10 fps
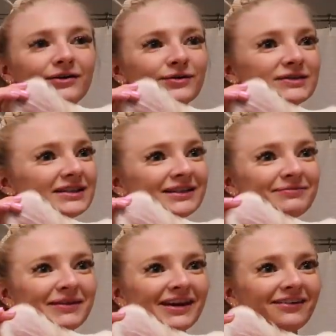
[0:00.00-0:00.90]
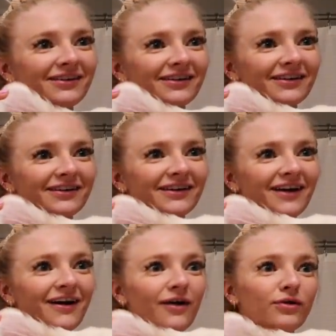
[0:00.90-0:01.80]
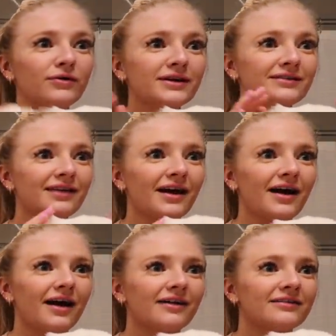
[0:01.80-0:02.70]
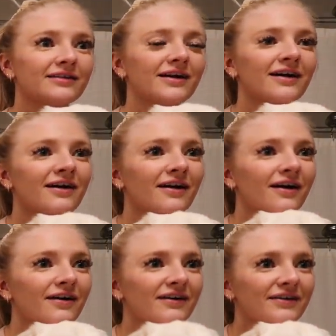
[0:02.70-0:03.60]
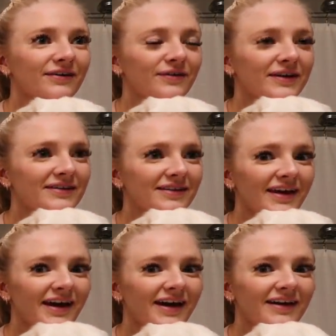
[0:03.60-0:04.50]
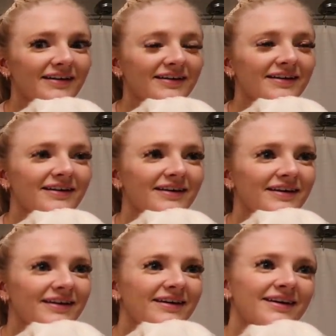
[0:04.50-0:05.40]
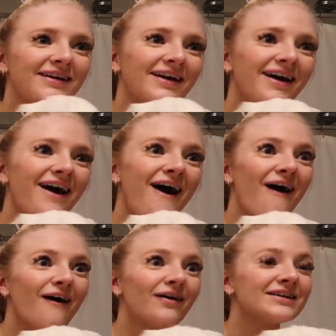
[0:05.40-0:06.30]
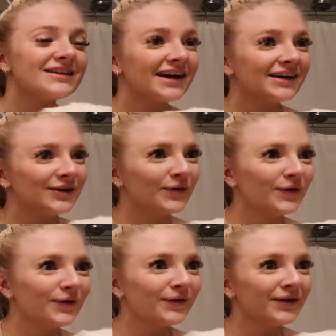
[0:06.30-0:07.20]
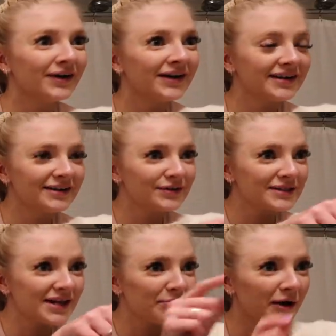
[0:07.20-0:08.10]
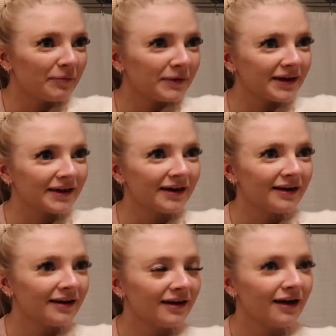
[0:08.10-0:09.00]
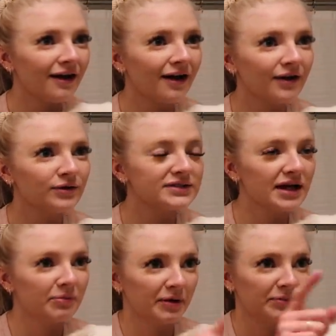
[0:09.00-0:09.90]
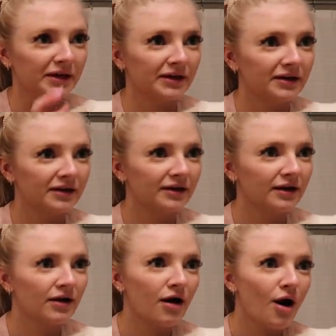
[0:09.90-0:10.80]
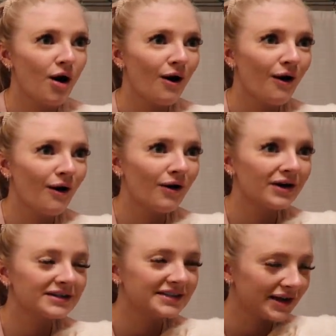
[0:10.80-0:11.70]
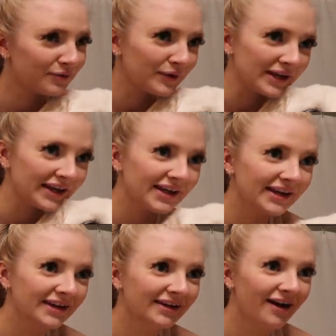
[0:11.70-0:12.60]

Who's in the mirror? Who is that? Who is that? Is that you? Who's that puppy? Who's that puppy? Is that Winnie?